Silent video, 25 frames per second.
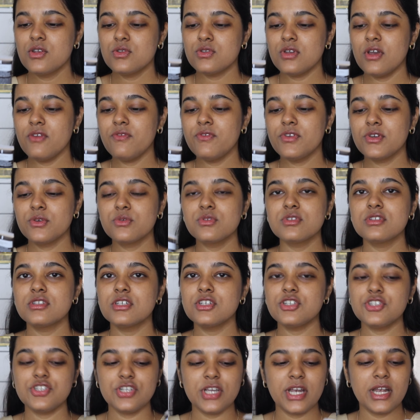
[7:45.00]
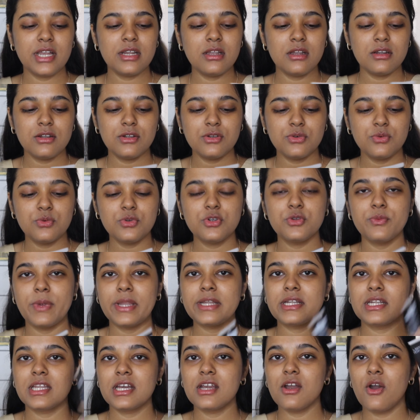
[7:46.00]
So I've used the shade
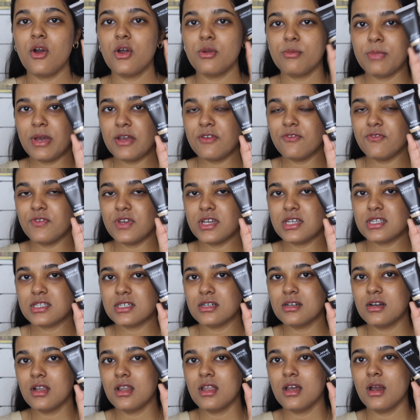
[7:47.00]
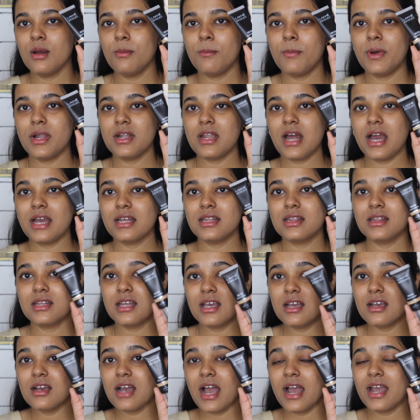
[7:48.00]
220 on my face earlier, but I
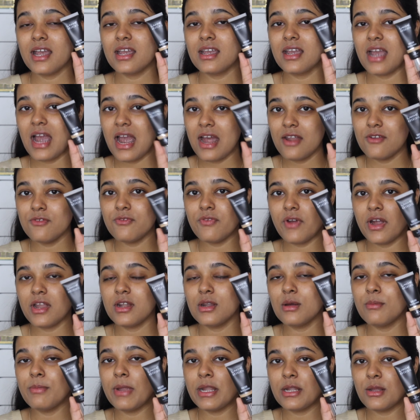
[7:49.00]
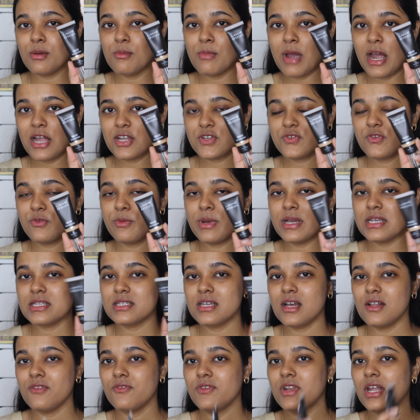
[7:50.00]
think I can find a better match for
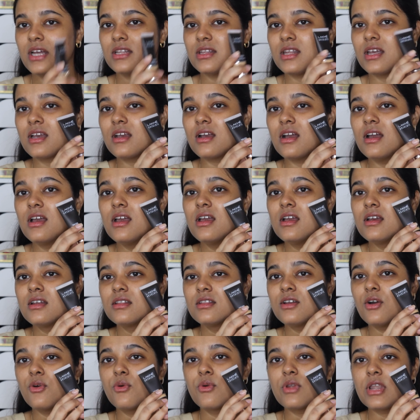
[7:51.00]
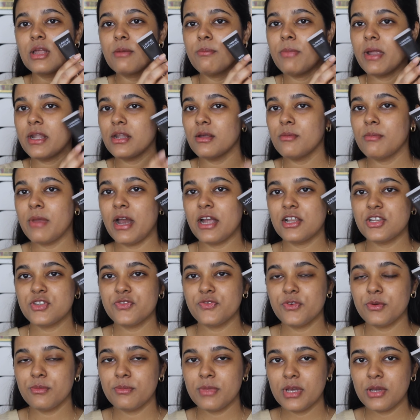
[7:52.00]
myself, and I think the only better match
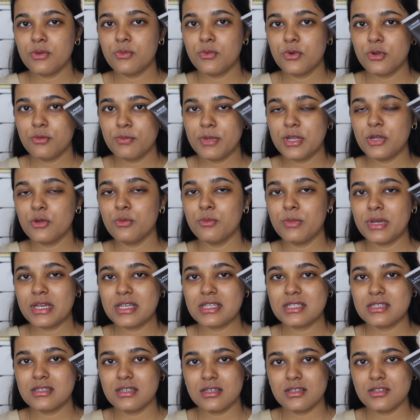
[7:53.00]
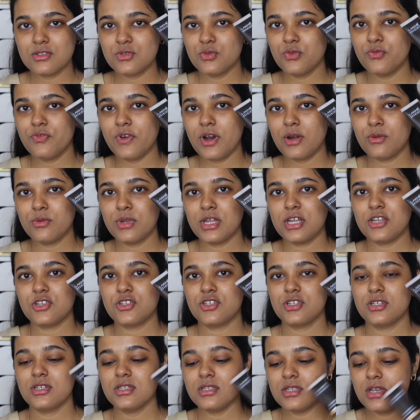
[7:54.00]
for me would be to mix these two
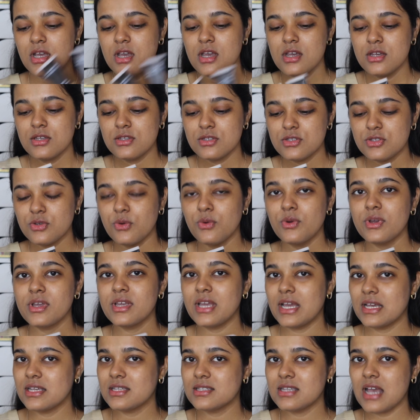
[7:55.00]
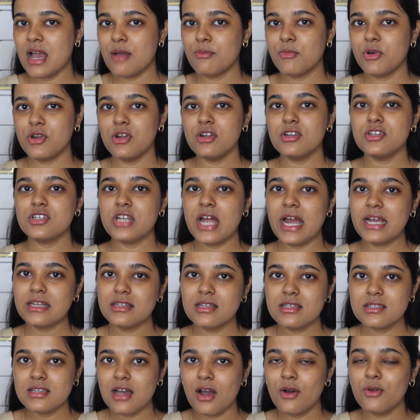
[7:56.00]
foundations. So yes, I'm gonna try
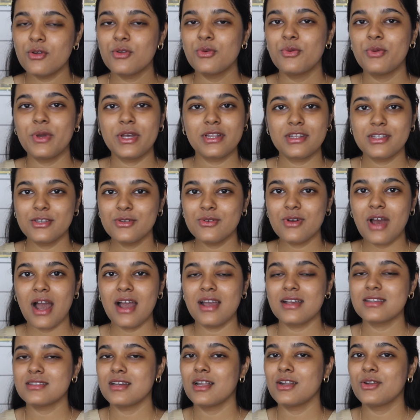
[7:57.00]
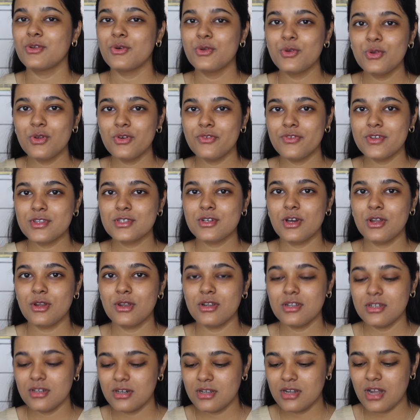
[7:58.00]
this out with you guys. I don't know if it's
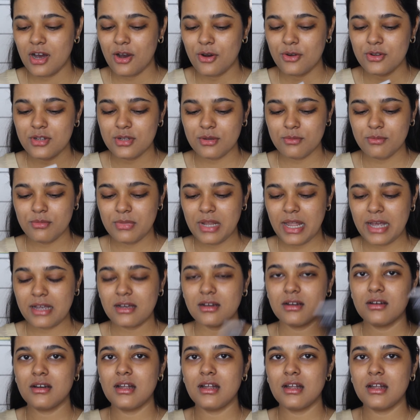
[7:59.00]
gonna turn out like